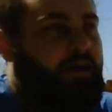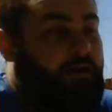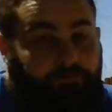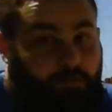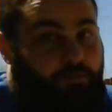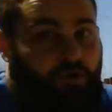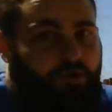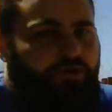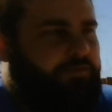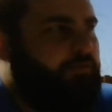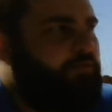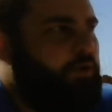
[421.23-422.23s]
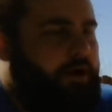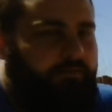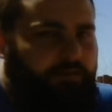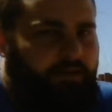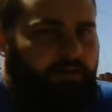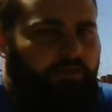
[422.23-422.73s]
from Earth. If you have
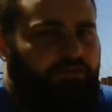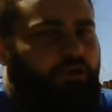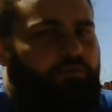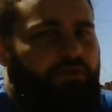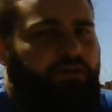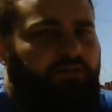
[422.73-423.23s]
a telescope, you can